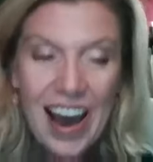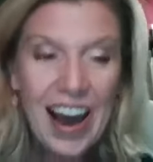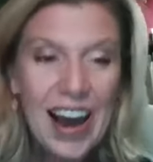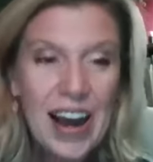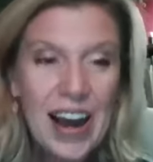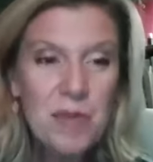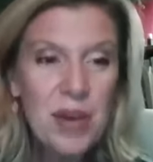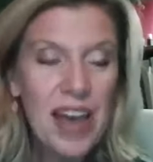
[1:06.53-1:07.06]

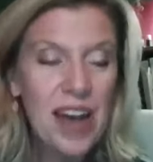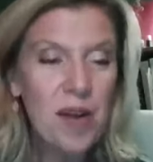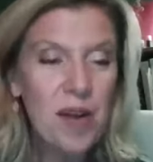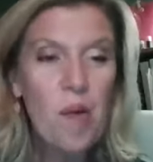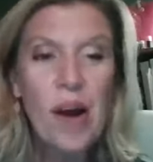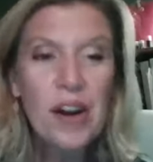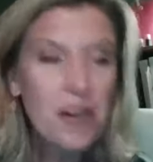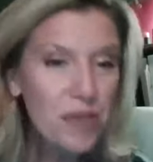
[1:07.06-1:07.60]
Um, we had a
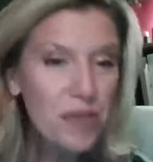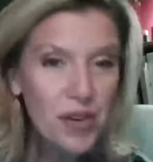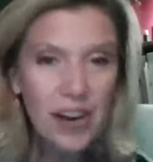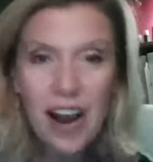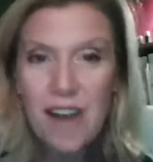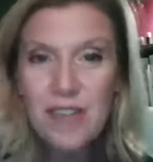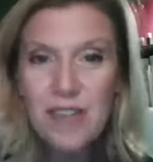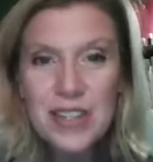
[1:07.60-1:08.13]
wonderful
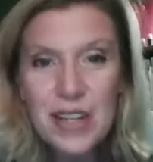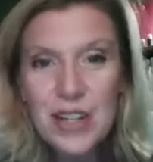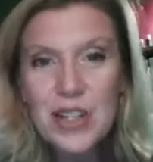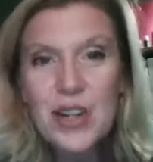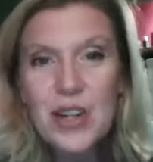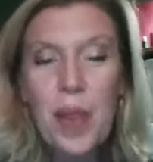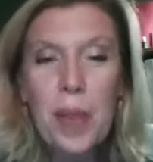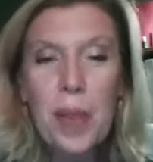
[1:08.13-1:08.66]

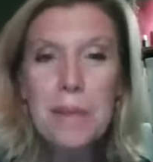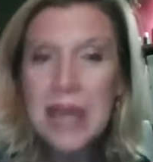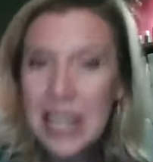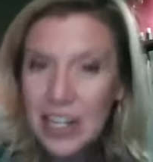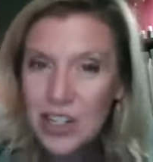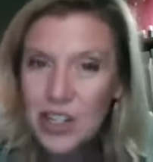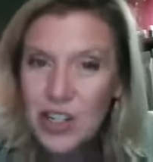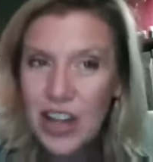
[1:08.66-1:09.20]
conversation on the
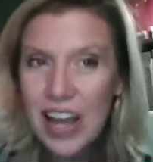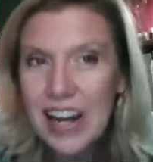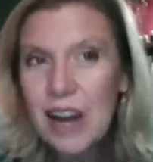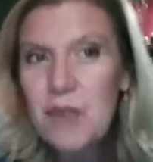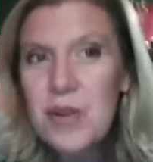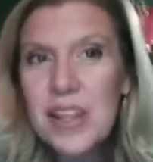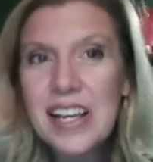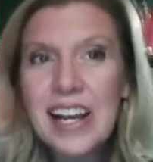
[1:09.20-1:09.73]
beach, and I
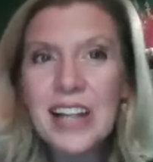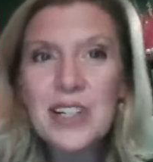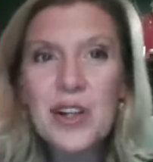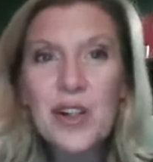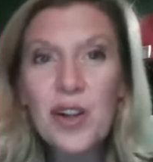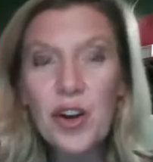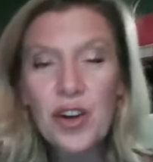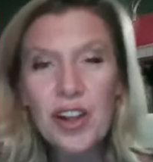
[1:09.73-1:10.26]
really got
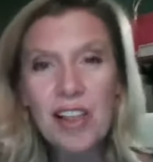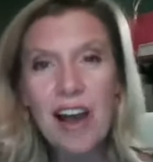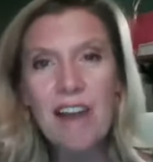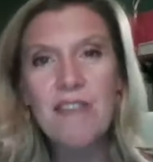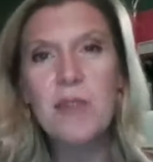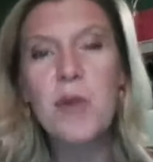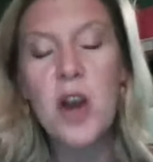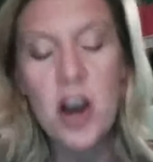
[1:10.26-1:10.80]
to learn a lot
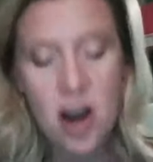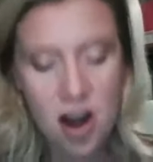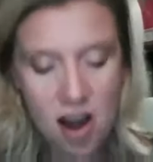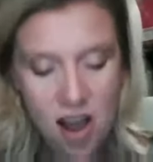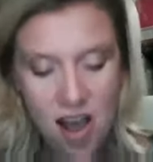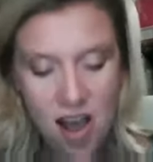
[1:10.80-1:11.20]
from her.